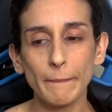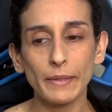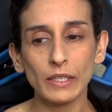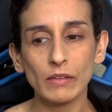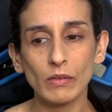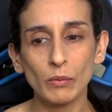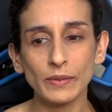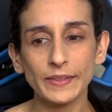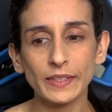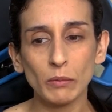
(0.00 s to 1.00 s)
But
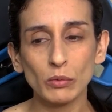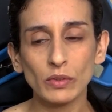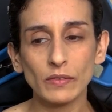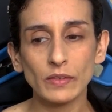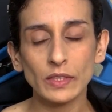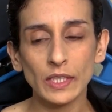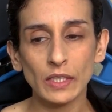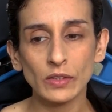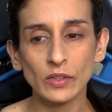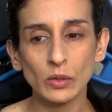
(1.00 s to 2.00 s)
when someone
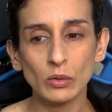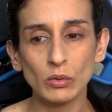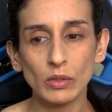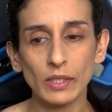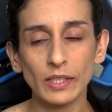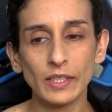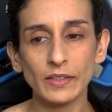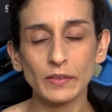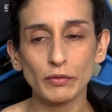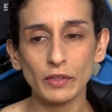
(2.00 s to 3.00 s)
tells you
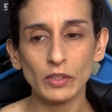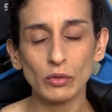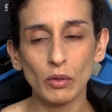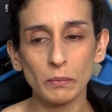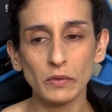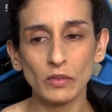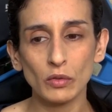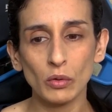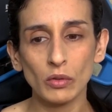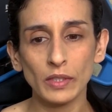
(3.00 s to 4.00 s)
he's afraid to open the
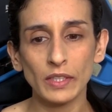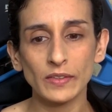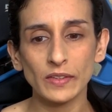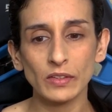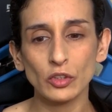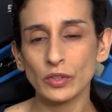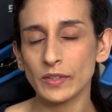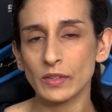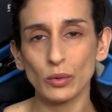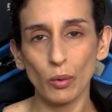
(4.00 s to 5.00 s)
door, he's
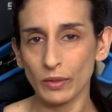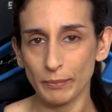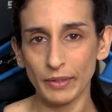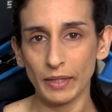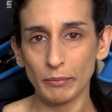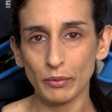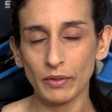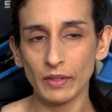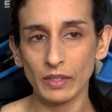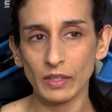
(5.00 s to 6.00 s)
just stole a paper
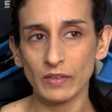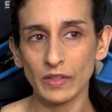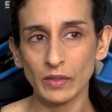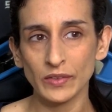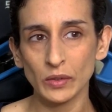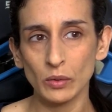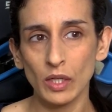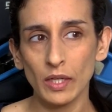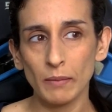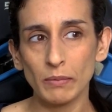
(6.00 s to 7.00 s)
and then he tells you,
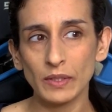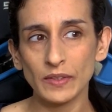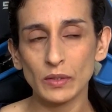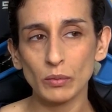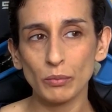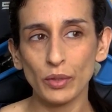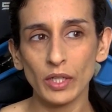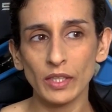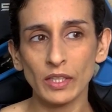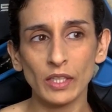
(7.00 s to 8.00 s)
please don't
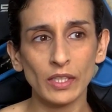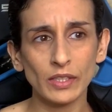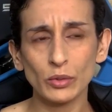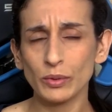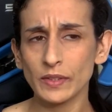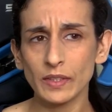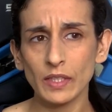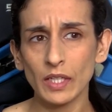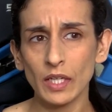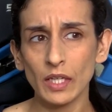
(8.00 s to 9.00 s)
bring any
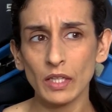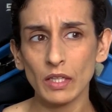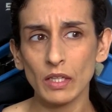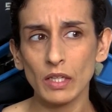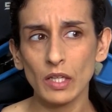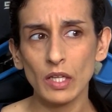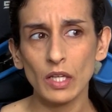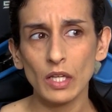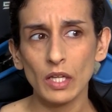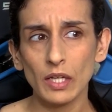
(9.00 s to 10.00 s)
electricity in.
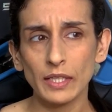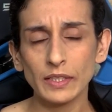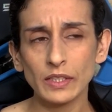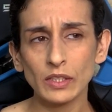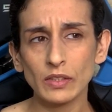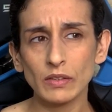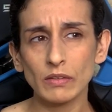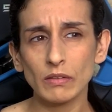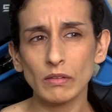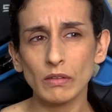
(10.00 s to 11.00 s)
Isn't it
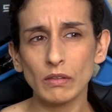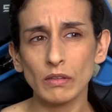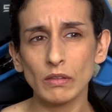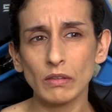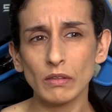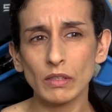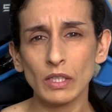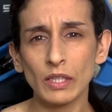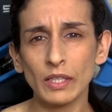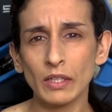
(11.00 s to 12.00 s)

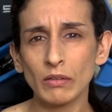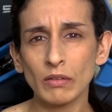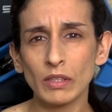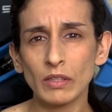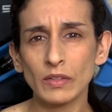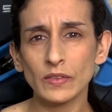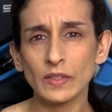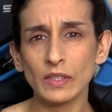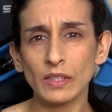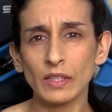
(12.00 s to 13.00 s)
clear that
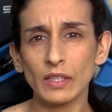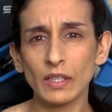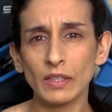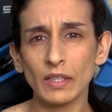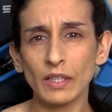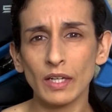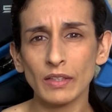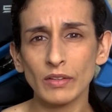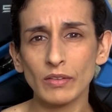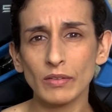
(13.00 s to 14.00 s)
he's
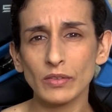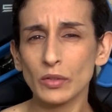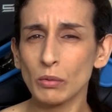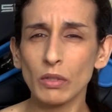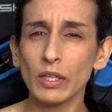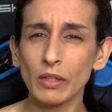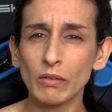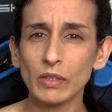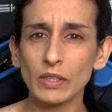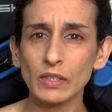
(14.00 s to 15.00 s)
not so
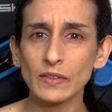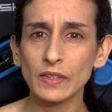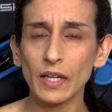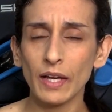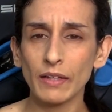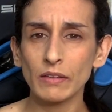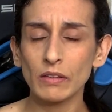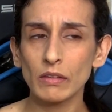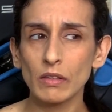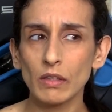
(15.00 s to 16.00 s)
clear in his head?